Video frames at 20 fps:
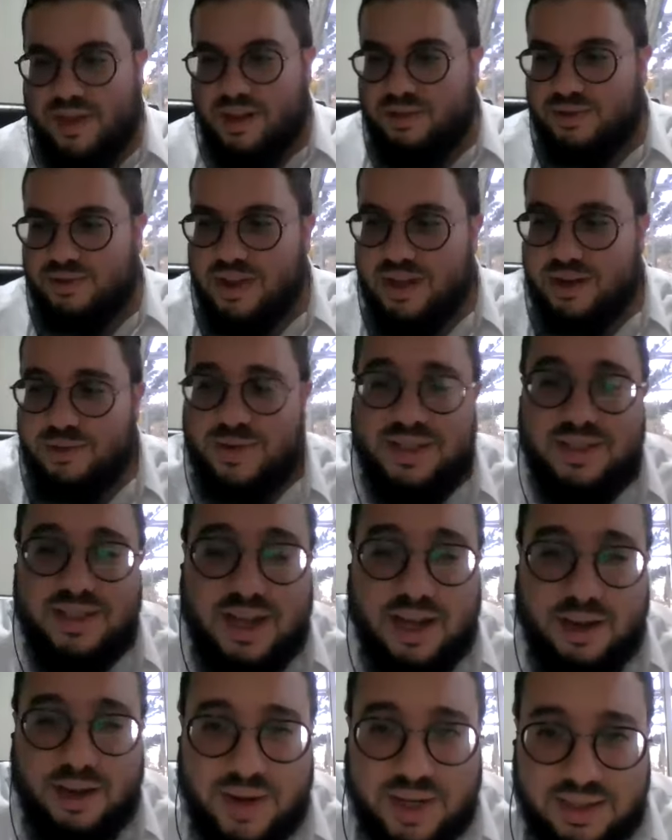So then what's
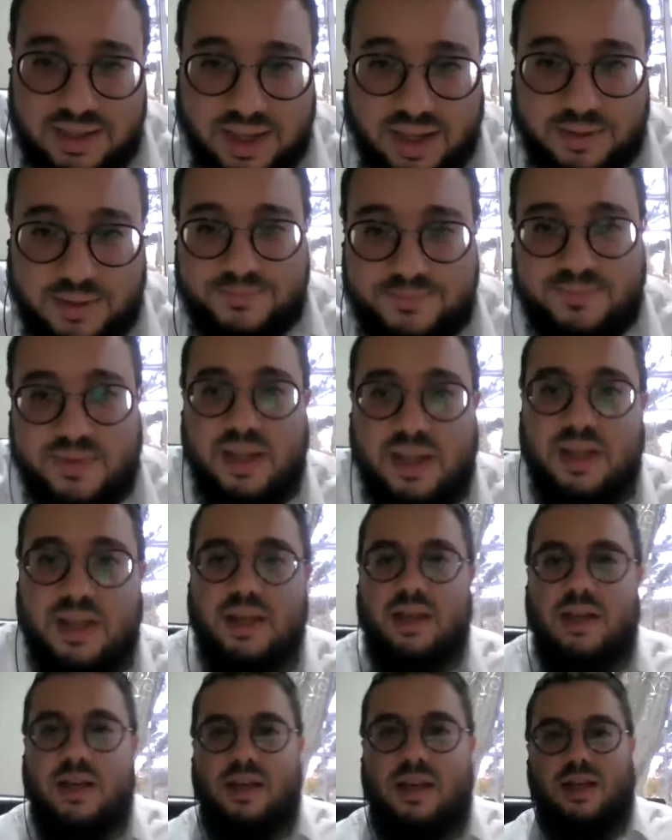charata?
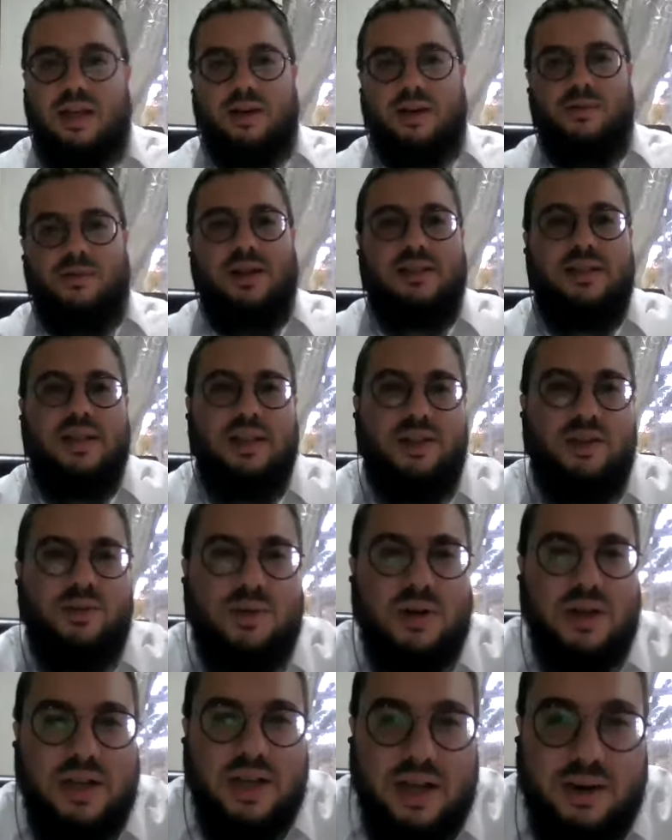Charata, the
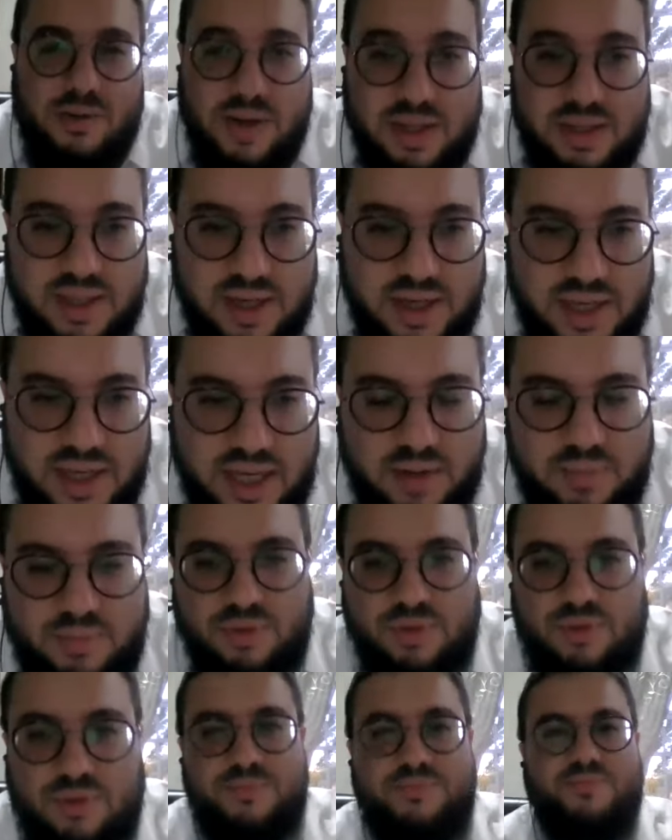word charata in
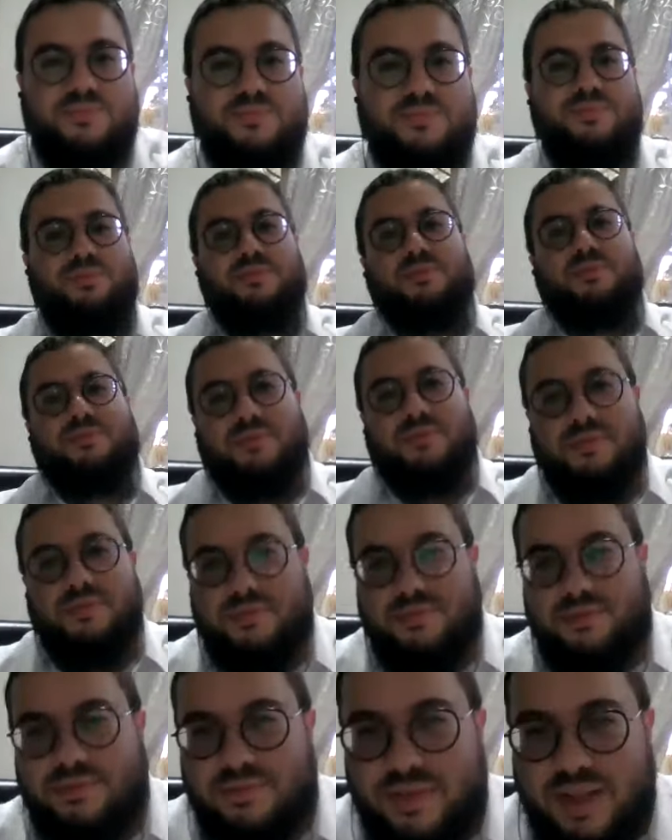Hebrew,
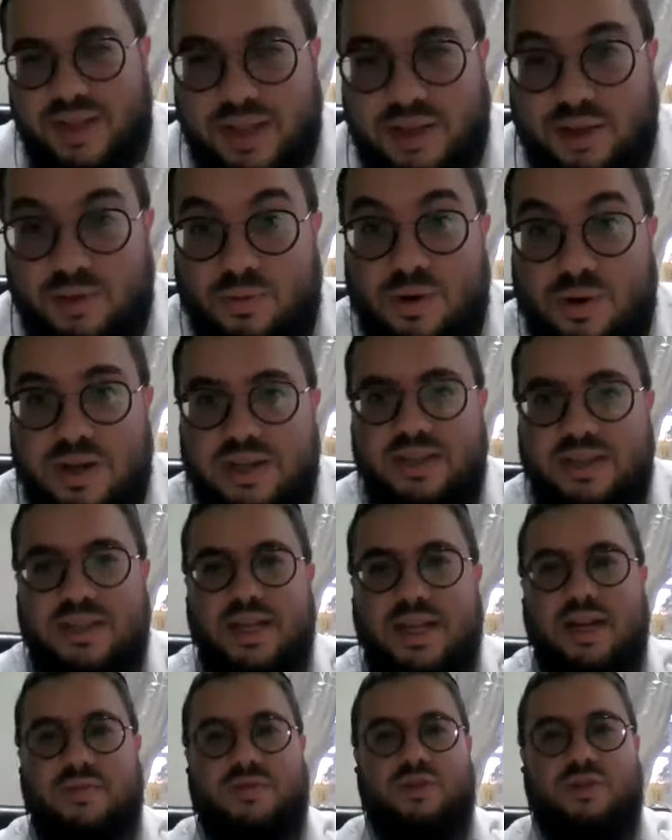the word
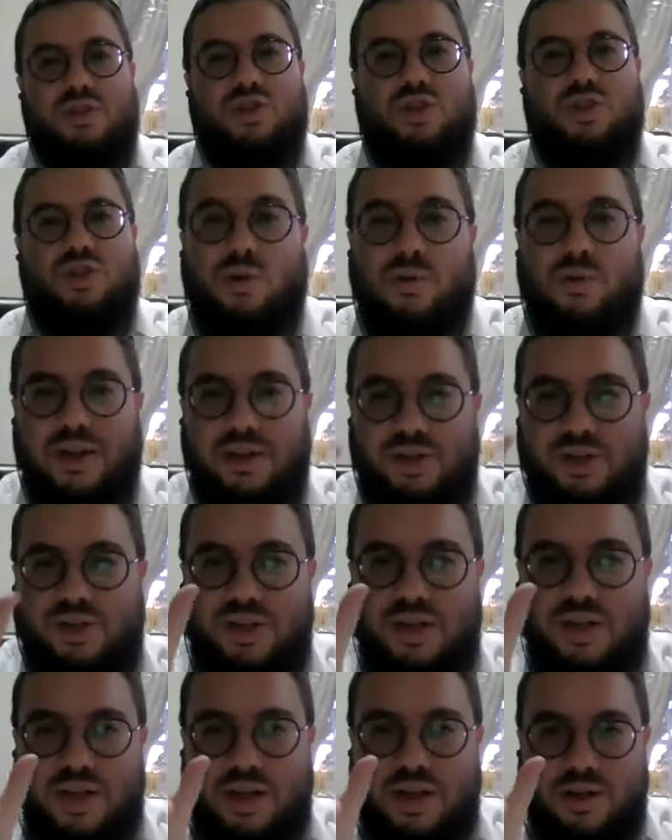itself, the shoresh,
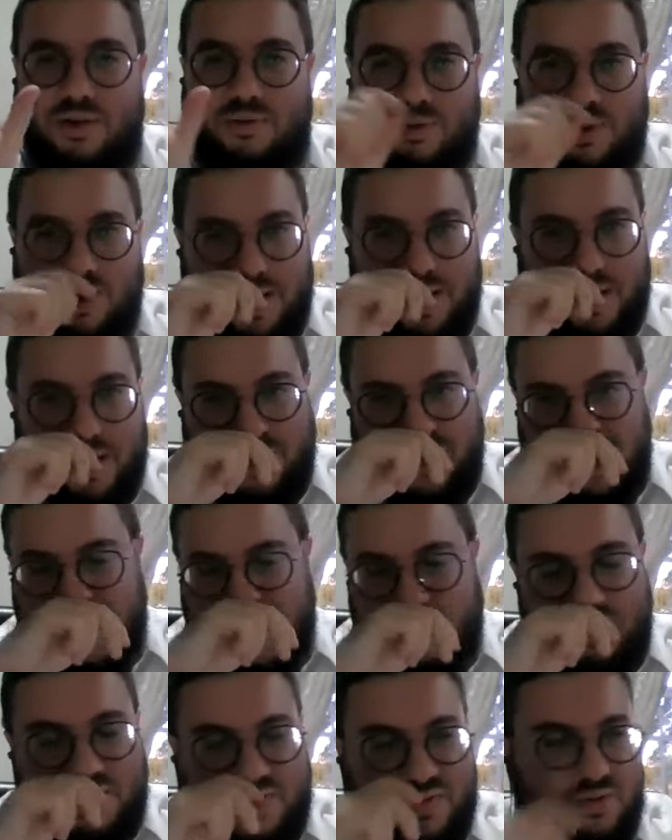where that word
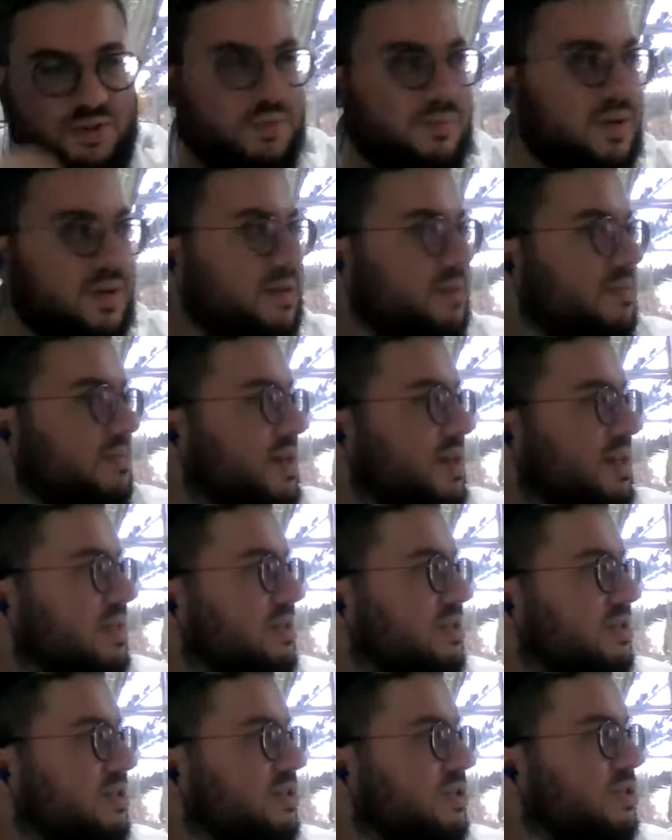comes from, it
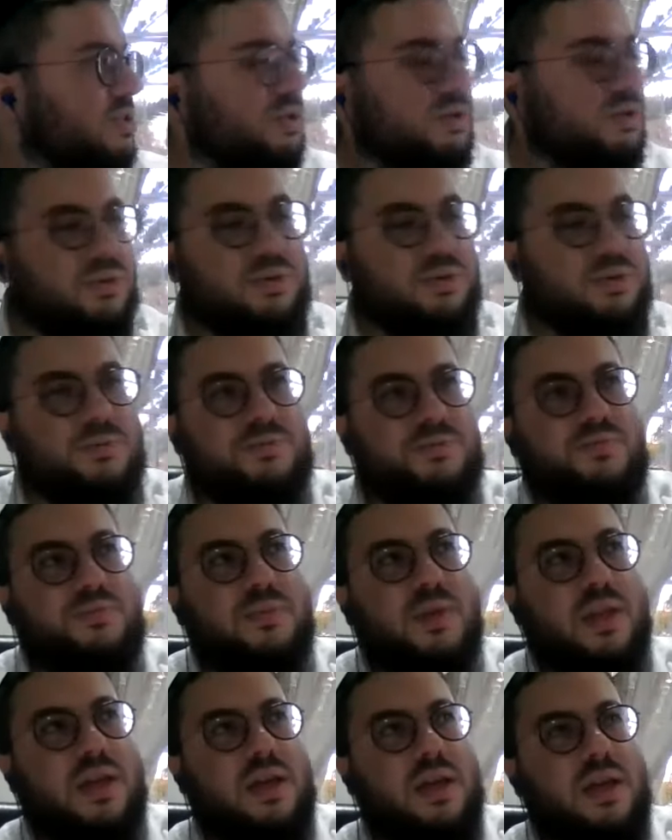means to,
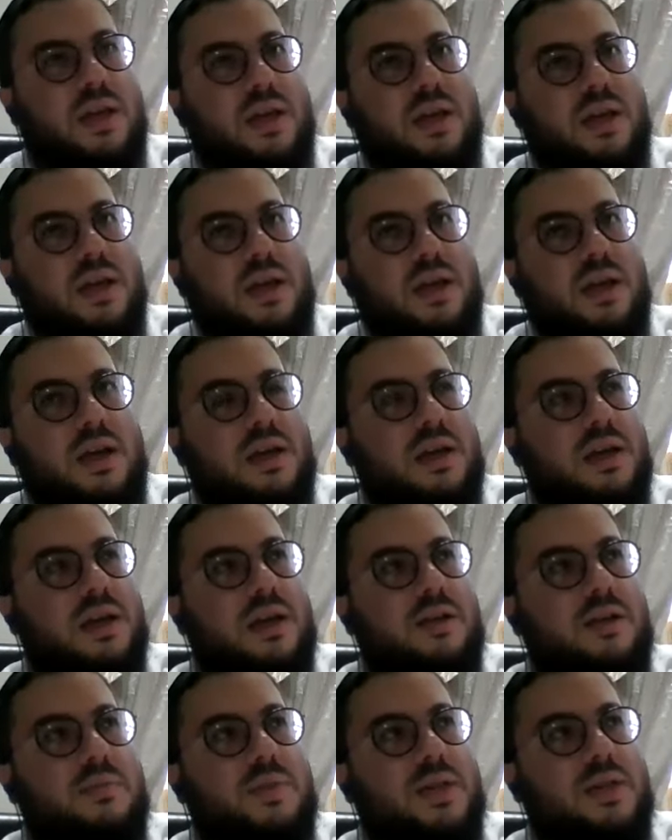
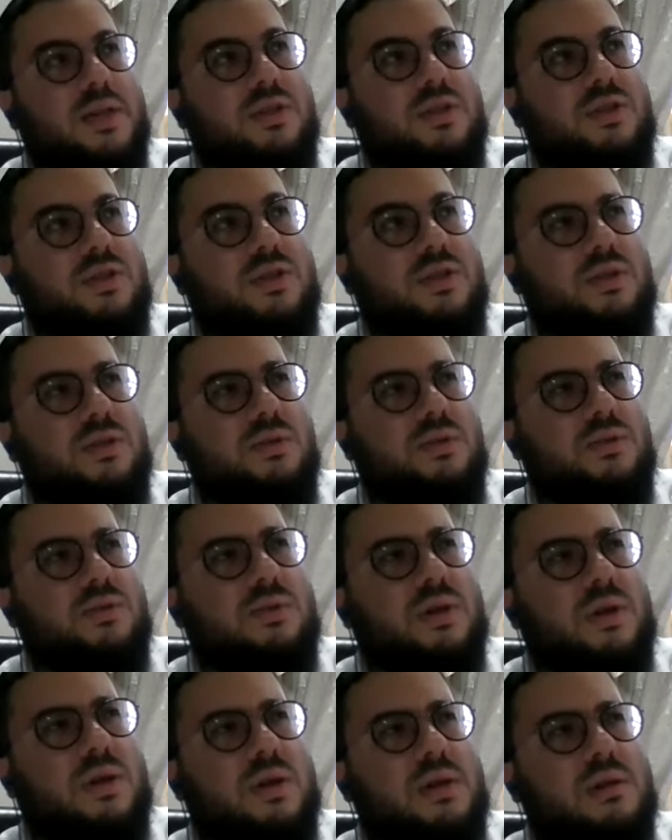it means
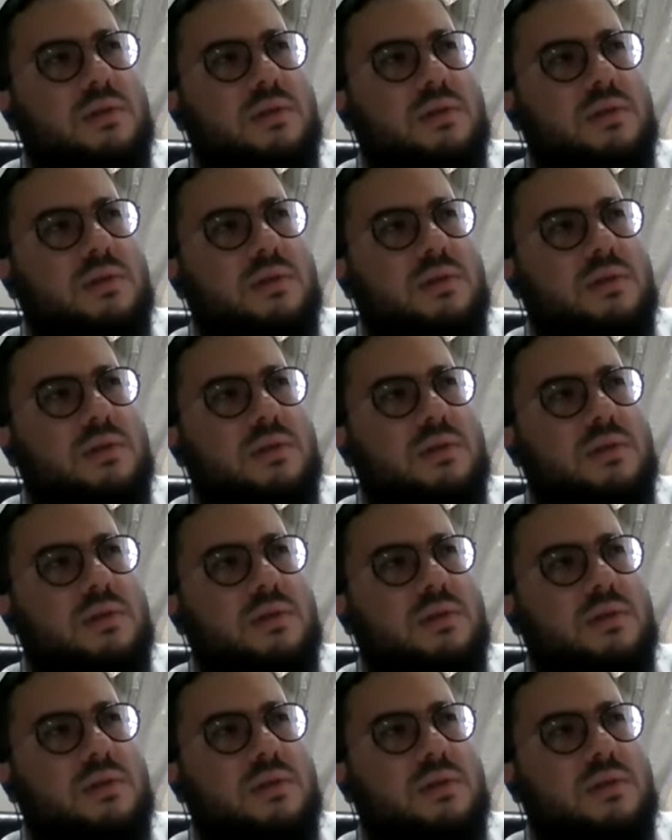to,